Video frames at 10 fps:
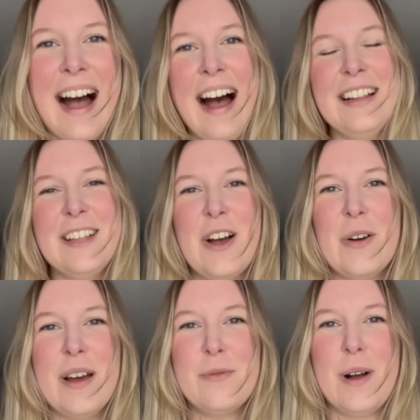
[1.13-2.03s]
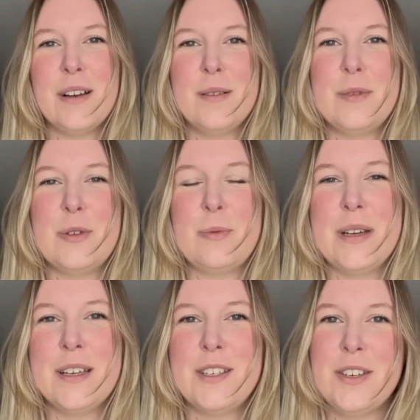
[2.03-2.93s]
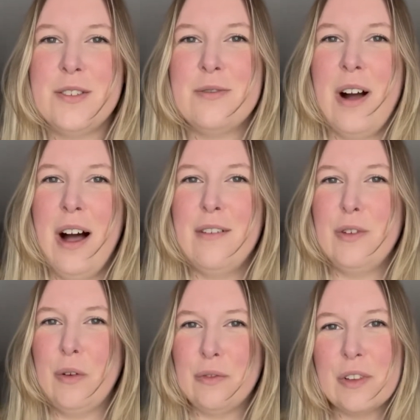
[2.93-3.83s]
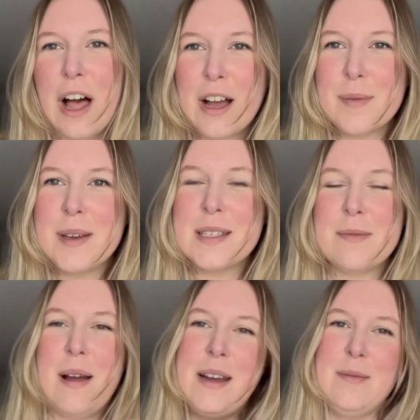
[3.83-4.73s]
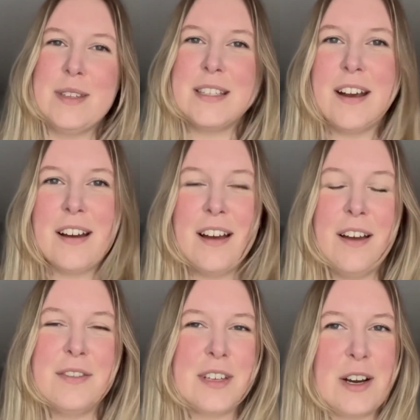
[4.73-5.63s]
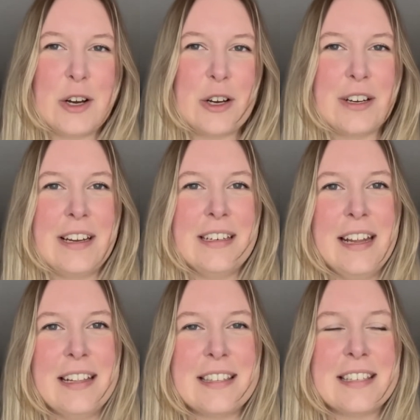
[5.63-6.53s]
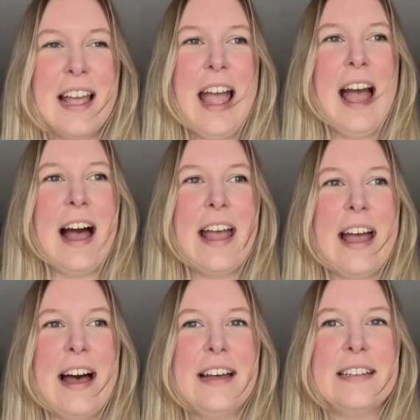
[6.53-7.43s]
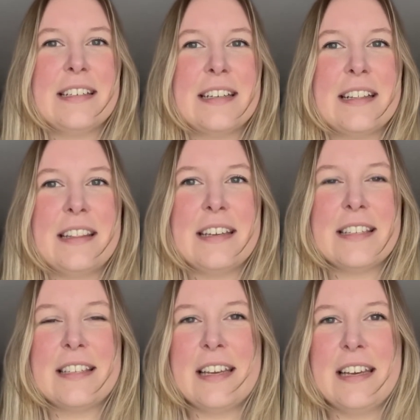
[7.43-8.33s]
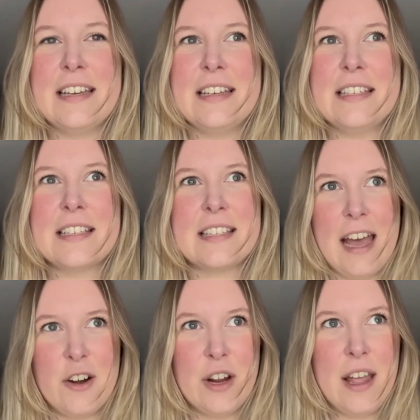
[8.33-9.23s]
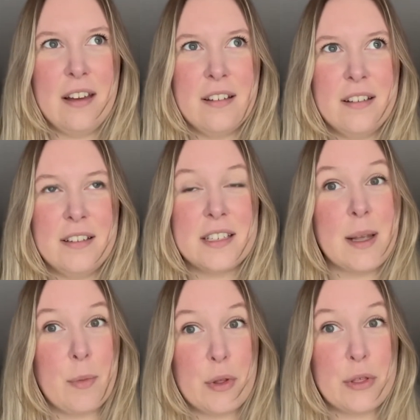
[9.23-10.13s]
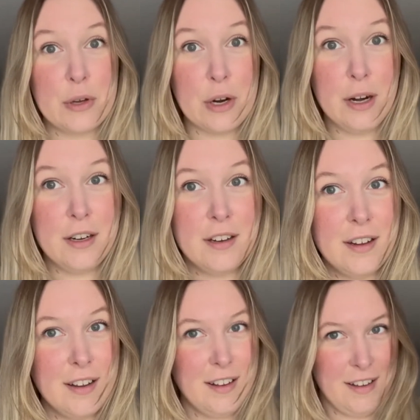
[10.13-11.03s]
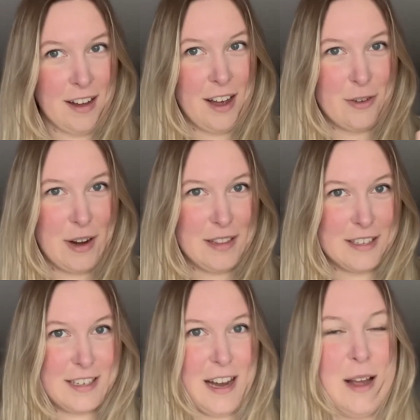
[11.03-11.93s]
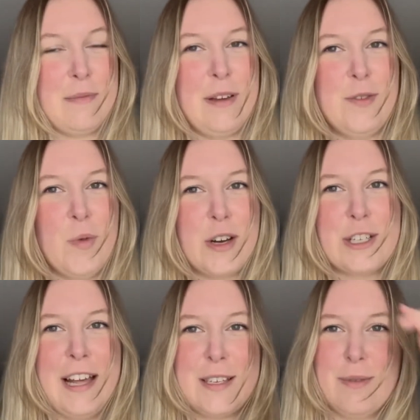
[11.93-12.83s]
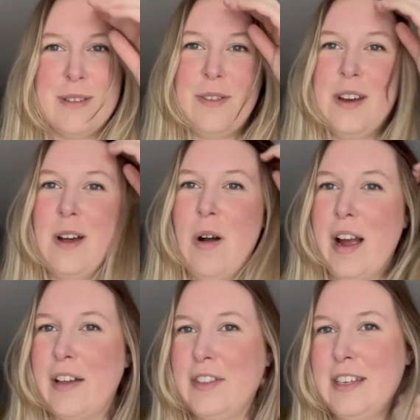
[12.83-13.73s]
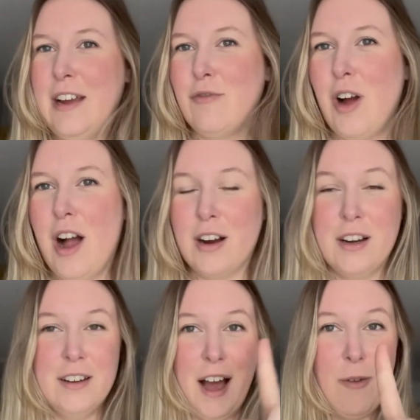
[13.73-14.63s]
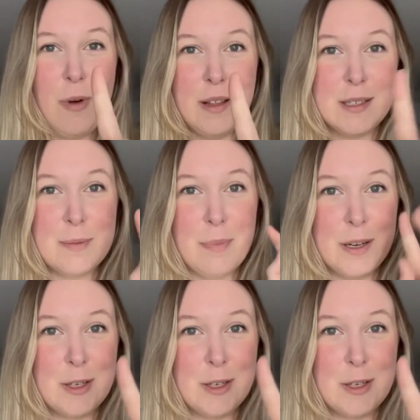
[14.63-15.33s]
Hello and welcome to week 2 of Vlogmas. My name is Sarah of SarahKarine Knits, and this is Saturday, December 3rd. I got it right this time. If you watched last week's video, I got the date wrong not once, but